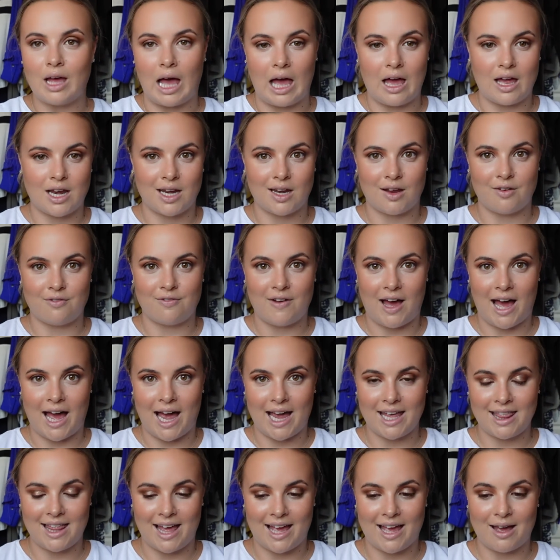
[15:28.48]
And for
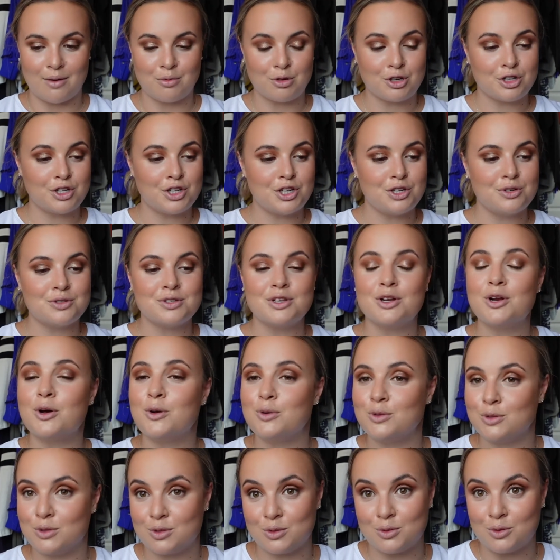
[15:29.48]
highlight, I'm going to use an
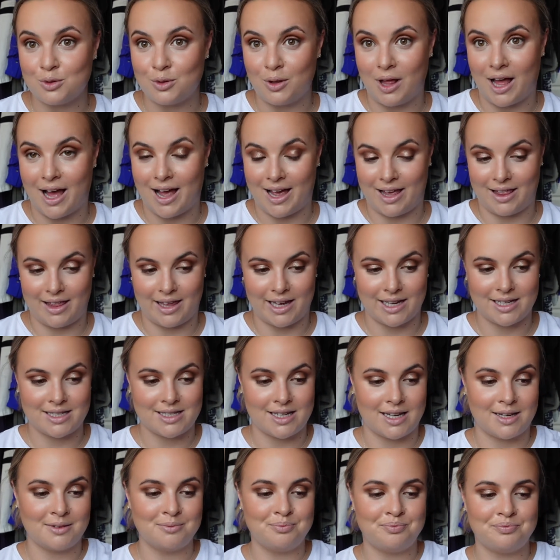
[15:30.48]
old school
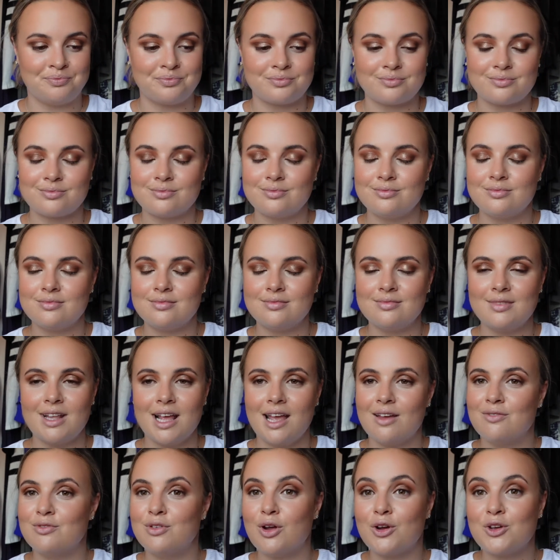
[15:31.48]
highlighter.
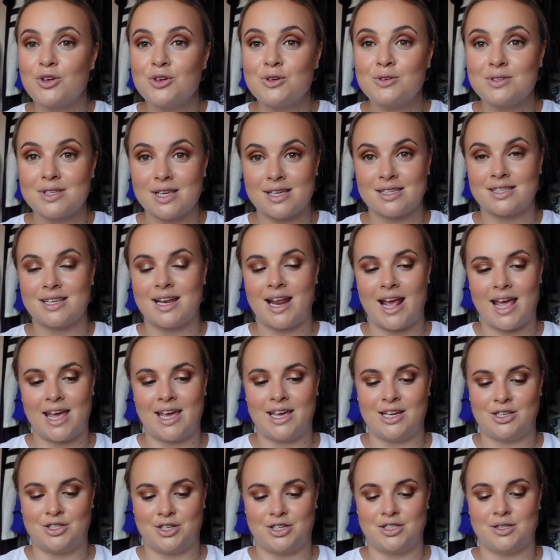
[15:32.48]
I've not used this in
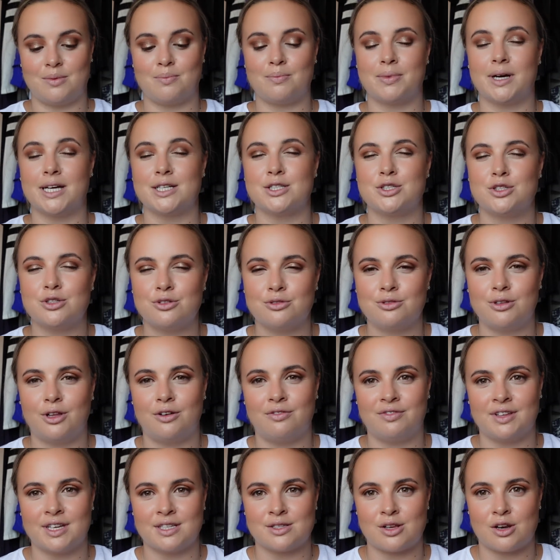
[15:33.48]
ages, but I do
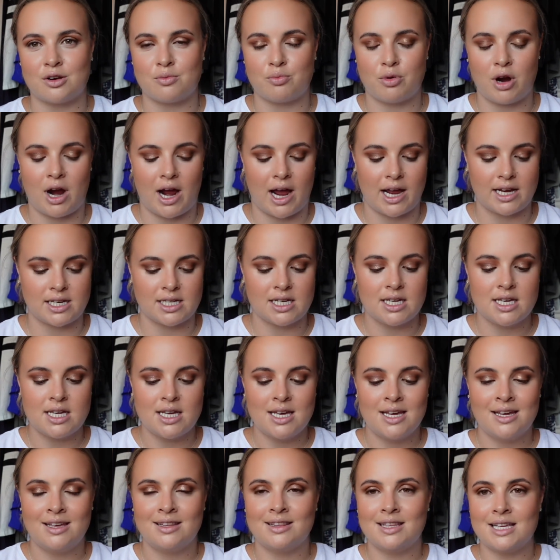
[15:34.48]
love this on a bride.
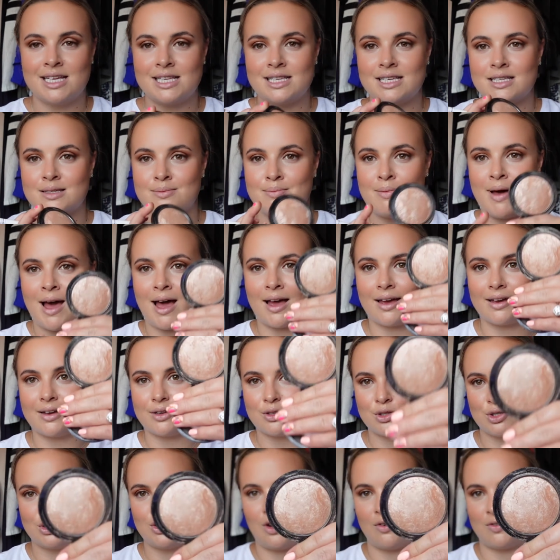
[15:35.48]
This is MAC
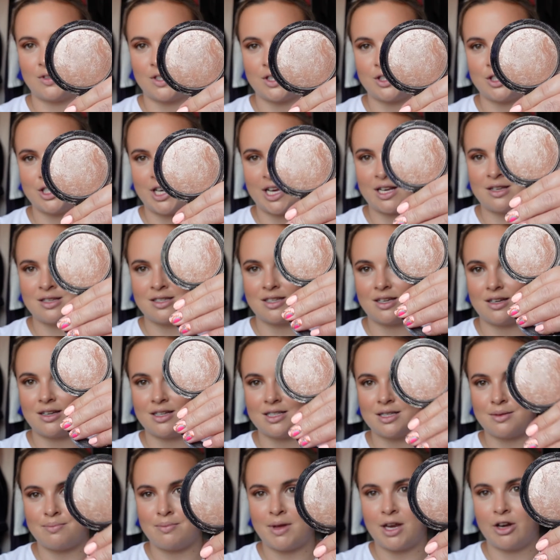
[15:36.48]
Soft and Gentle.
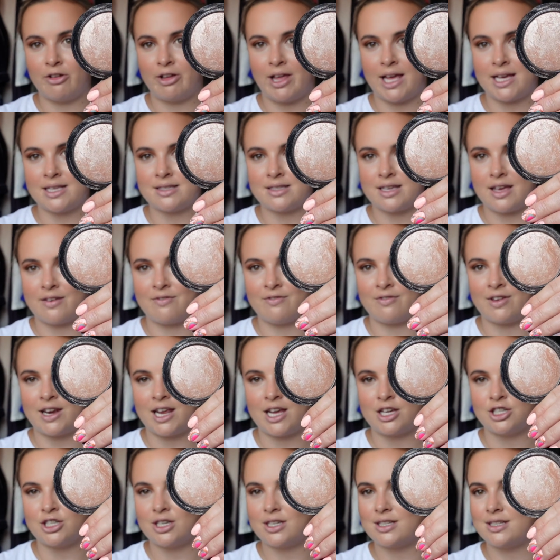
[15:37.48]
It's a mineralized skin
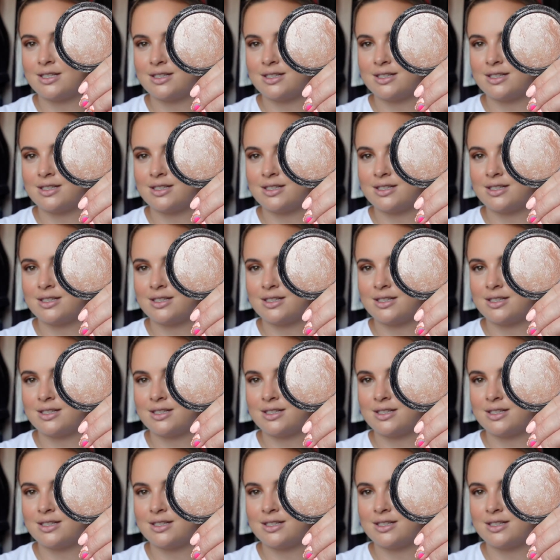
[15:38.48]
finish.